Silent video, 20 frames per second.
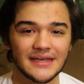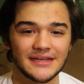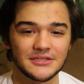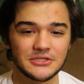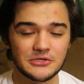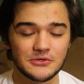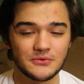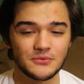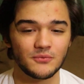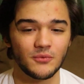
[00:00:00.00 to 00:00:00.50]

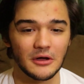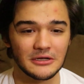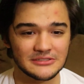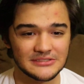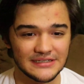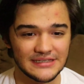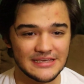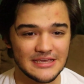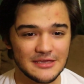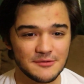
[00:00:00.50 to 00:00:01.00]
that you want
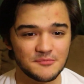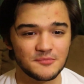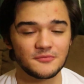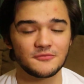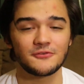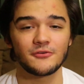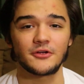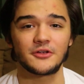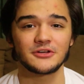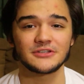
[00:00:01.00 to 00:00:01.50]
to keep
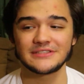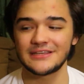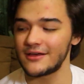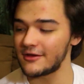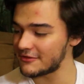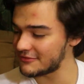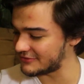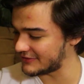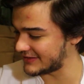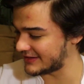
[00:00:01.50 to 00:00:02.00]
for
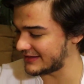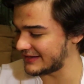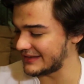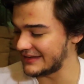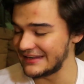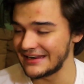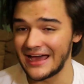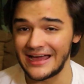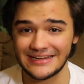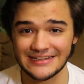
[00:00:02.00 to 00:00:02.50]
yourself and
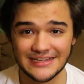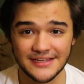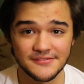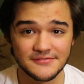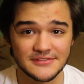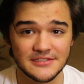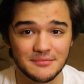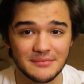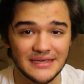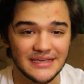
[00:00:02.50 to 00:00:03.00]
not
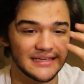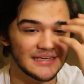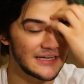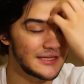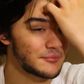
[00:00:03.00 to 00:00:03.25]
give to me